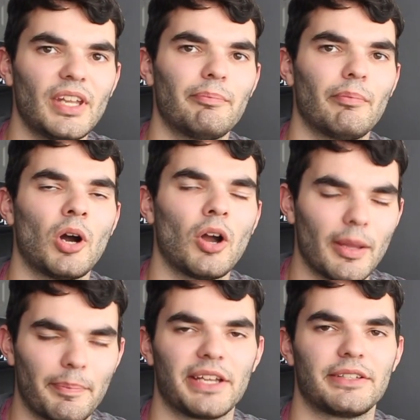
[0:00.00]
in
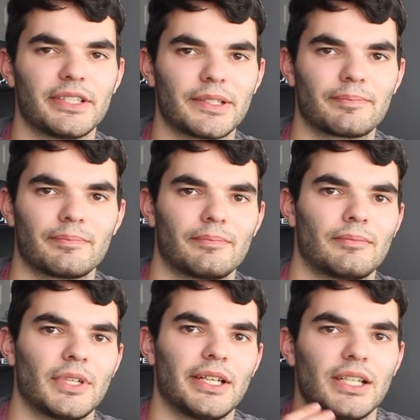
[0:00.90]
my opinion,
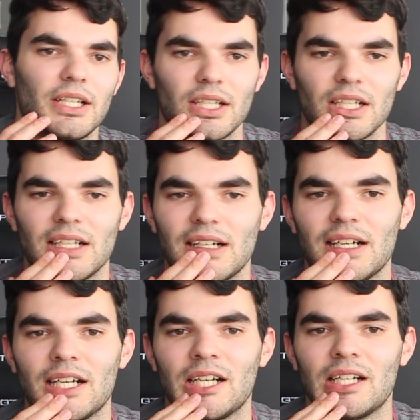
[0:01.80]

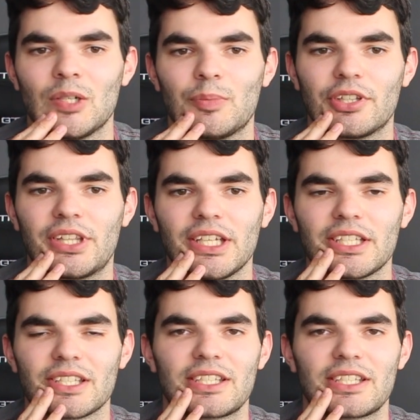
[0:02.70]
but the thing is,